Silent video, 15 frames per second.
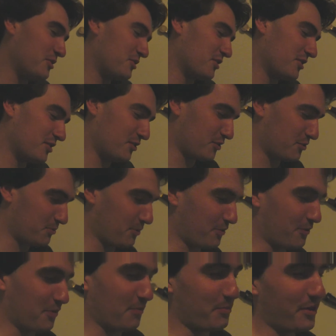we shall see you
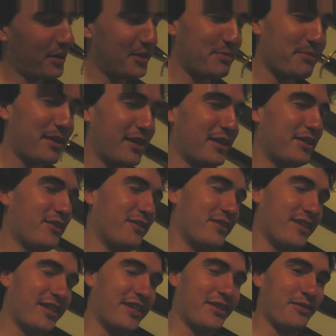tomorrow for a brand spanking new
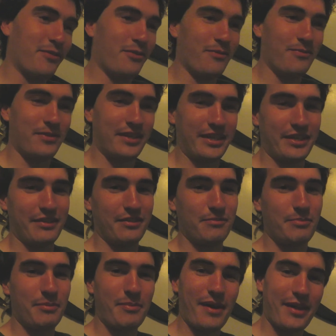day. And hopefully it will
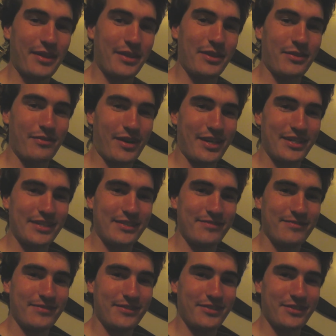be better than the rest.
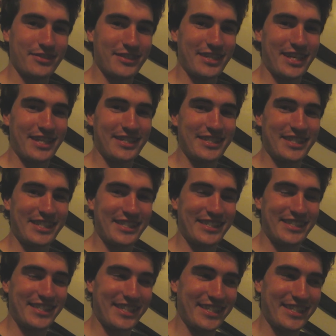So until then, take it easy,